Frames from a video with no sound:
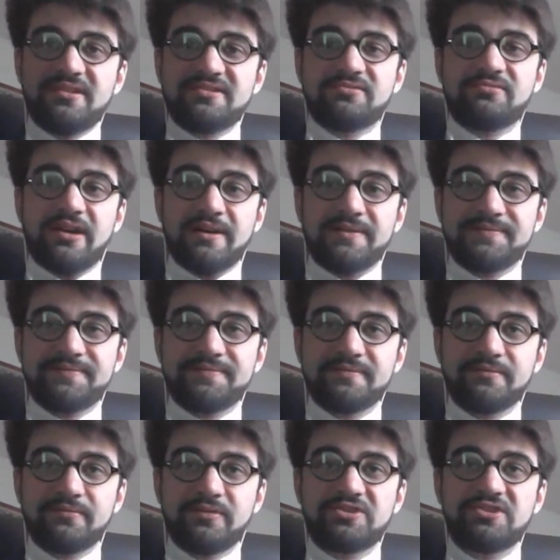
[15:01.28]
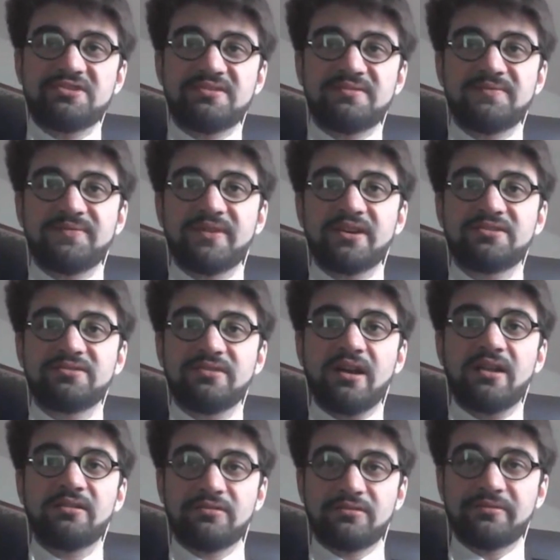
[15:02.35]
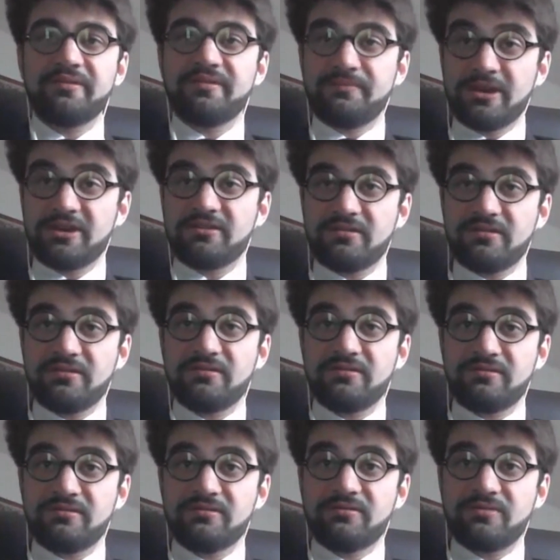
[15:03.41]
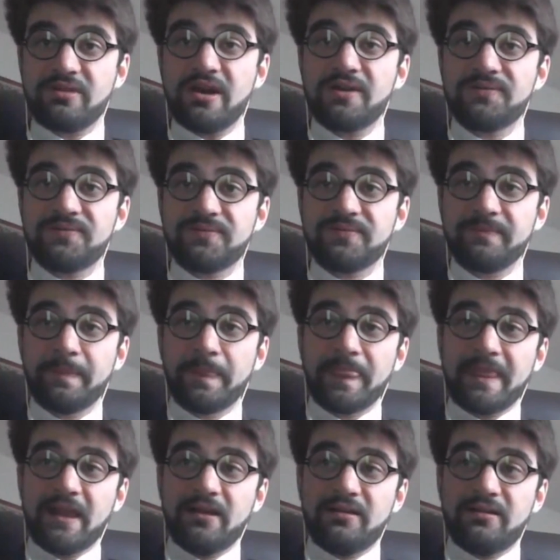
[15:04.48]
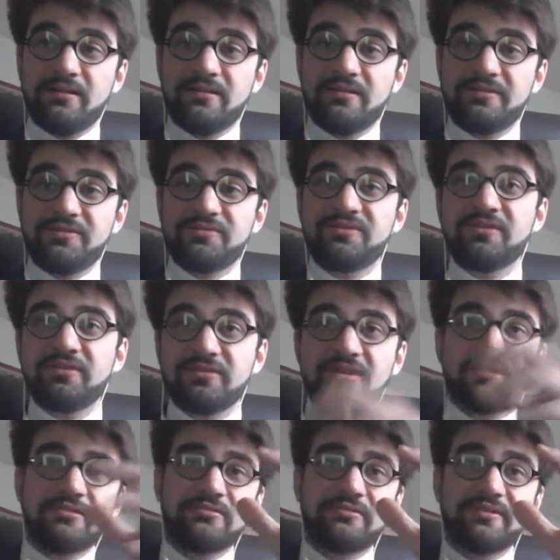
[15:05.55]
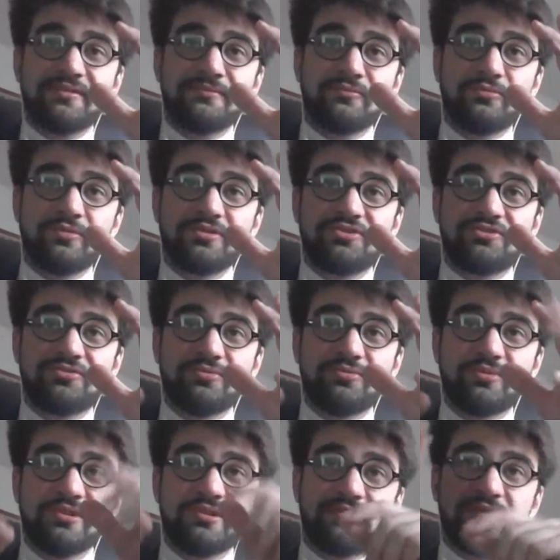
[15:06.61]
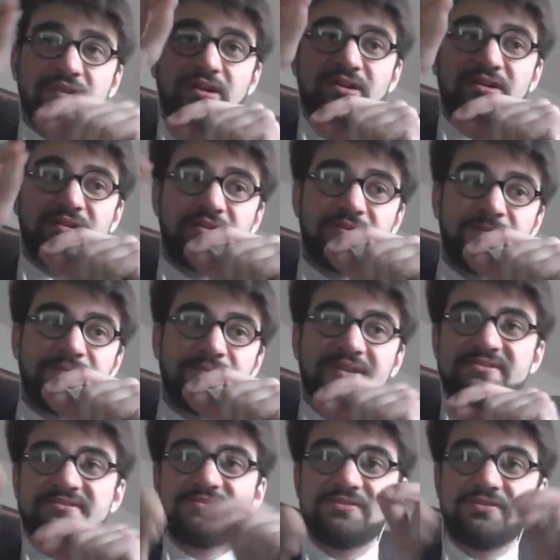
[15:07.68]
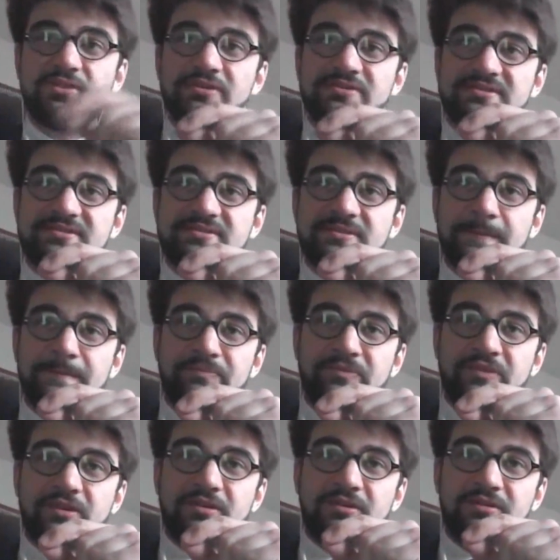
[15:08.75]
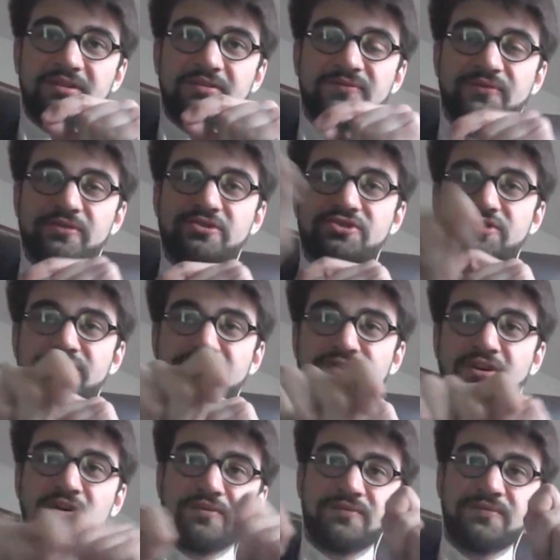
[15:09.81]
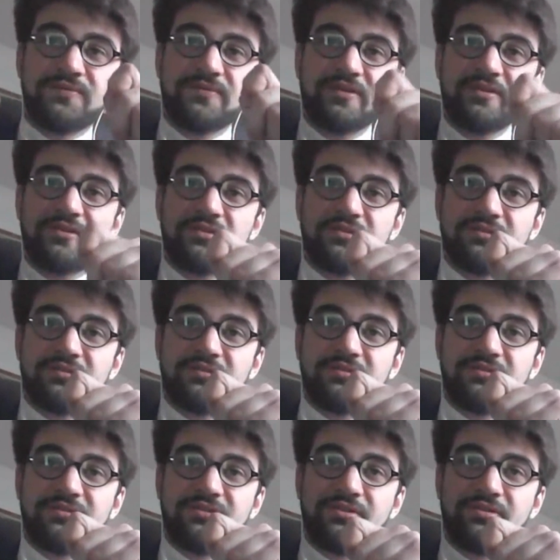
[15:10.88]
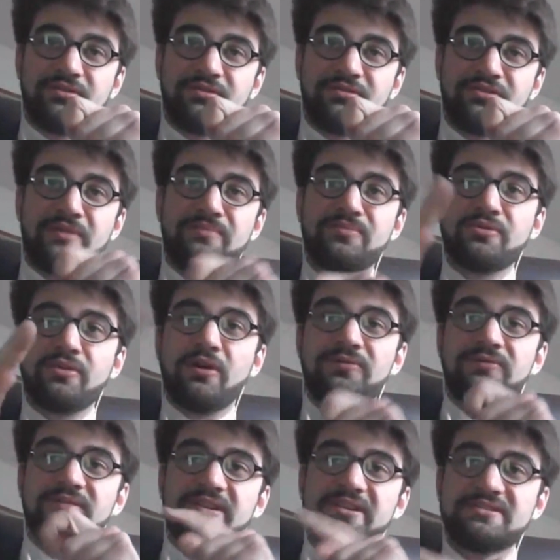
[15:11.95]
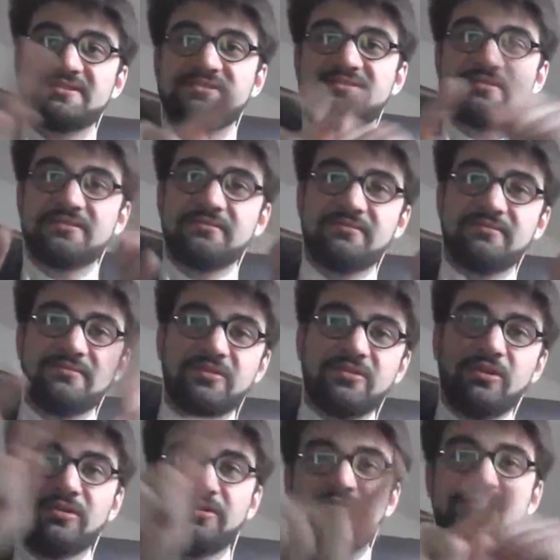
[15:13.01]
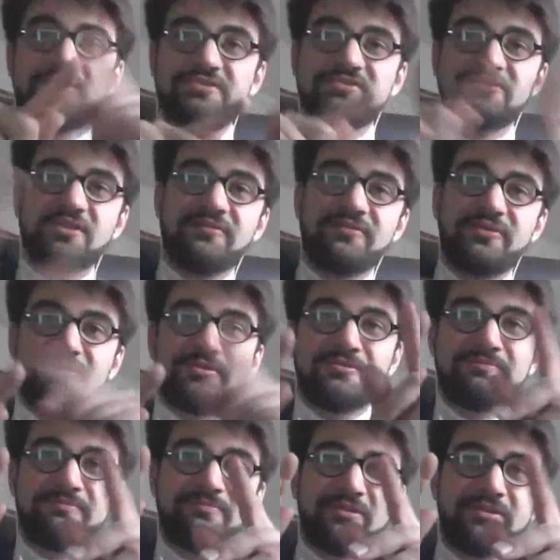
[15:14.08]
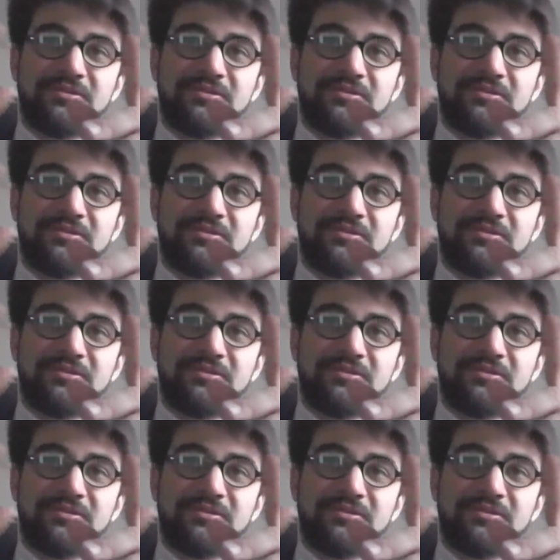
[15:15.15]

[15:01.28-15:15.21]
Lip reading: this graph, which is in fact an algorithmic graph using an algorithm which will place the dots in function of the number of links all the dots of the